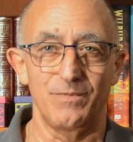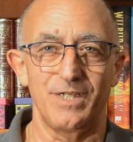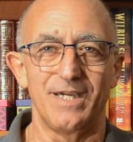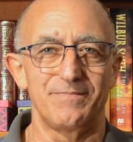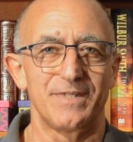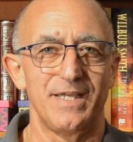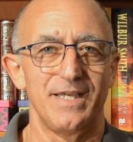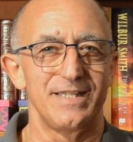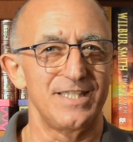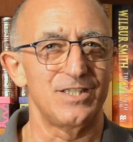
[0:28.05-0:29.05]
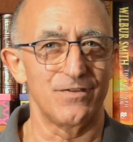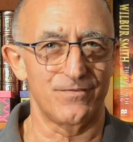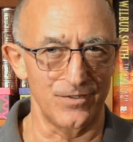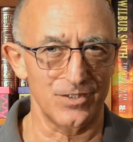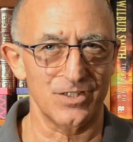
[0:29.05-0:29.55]
Yeah, this is the
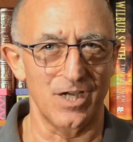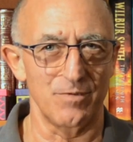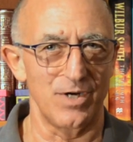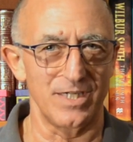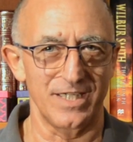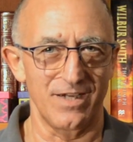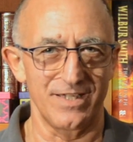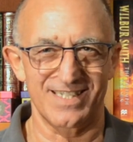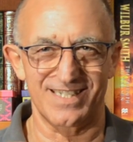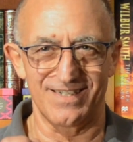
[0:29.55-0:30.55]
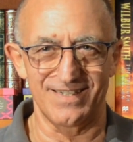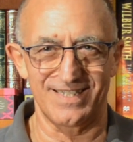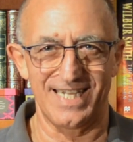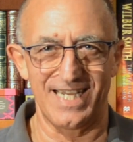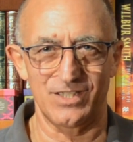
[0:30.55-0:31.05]
first time we're actually going to start
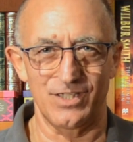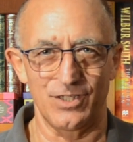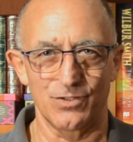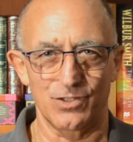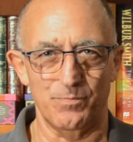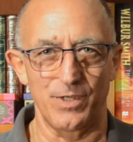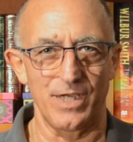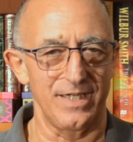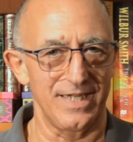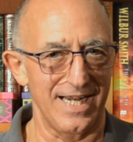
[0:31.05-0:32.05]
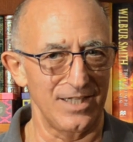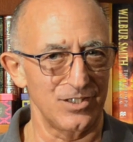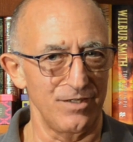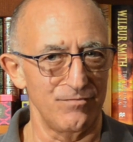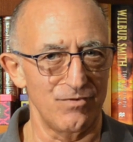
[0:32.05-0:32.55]
testing your speed and
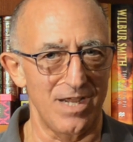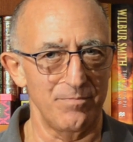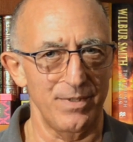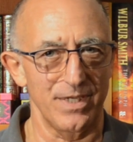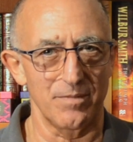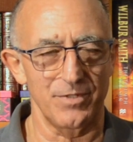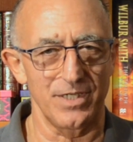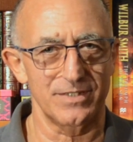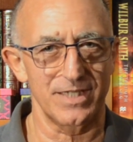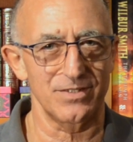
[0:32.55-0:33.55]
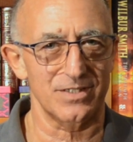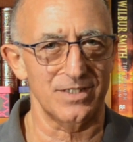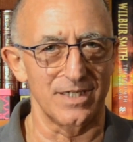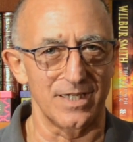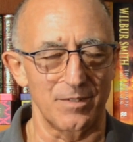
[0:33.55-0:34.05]
actually ramping up the
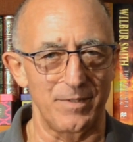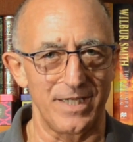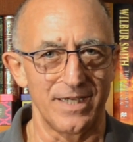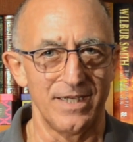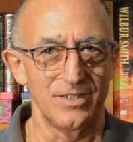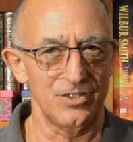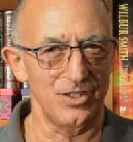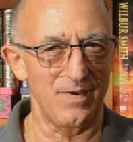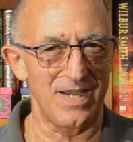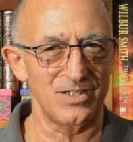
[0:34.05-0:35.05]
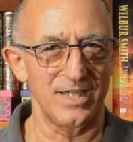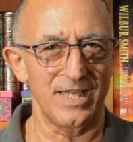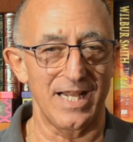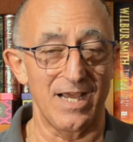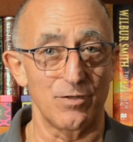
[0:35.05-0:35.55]
intensity a little bit so you actually
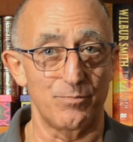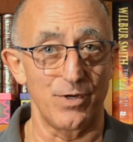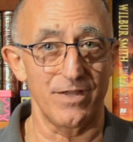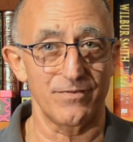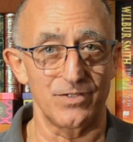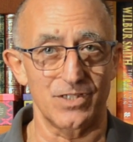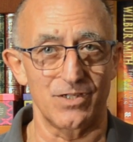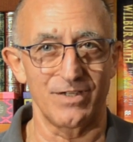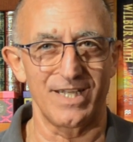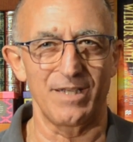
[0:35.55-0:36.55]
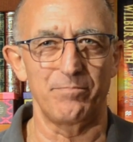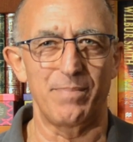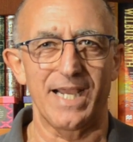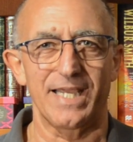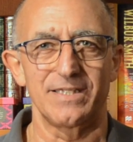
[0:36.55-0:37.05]
get out of breath and start getting
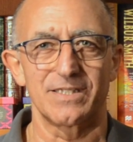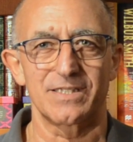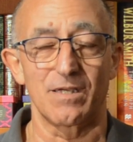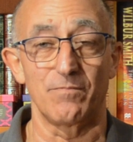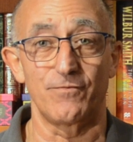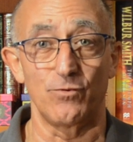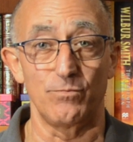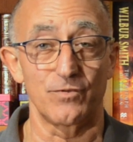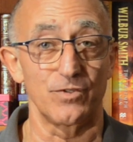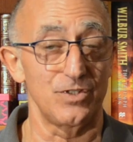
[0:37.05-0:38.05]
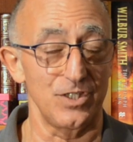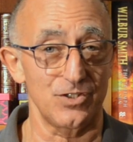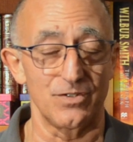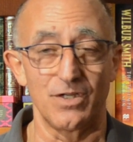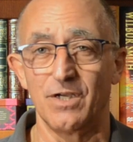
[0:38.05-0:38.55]
back into some form of
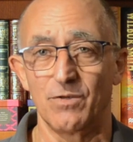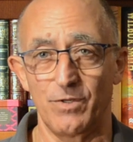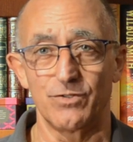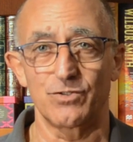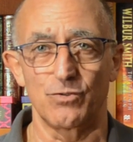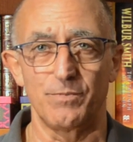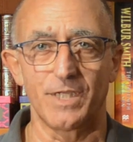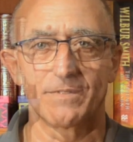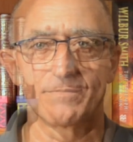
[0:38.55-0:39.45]
condition when you're swimming.